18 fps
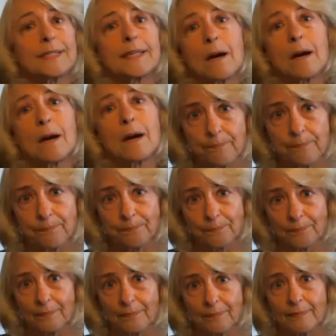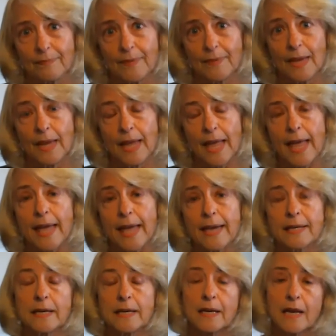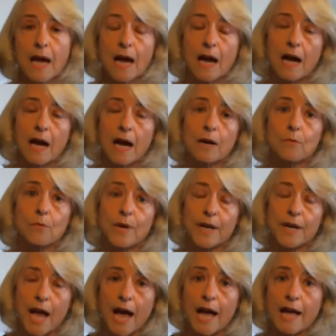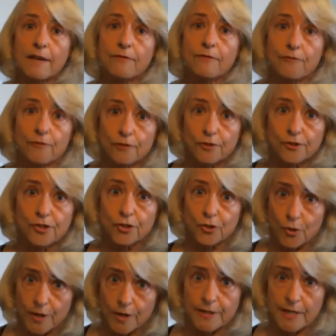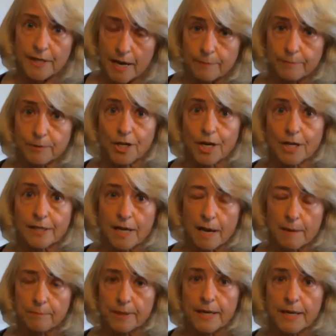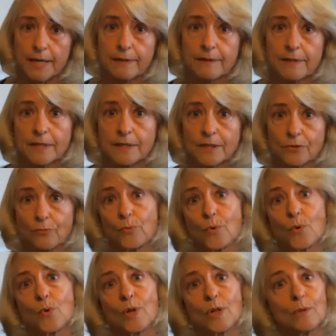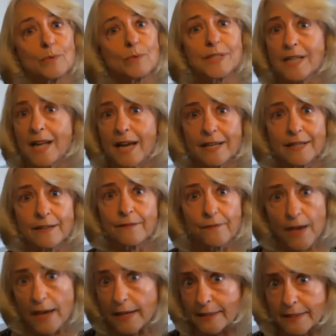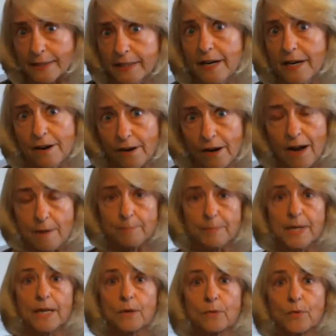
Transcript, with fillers: that our body is to see. And when I first joined the Upjohn company, this rule was not in effect in our company.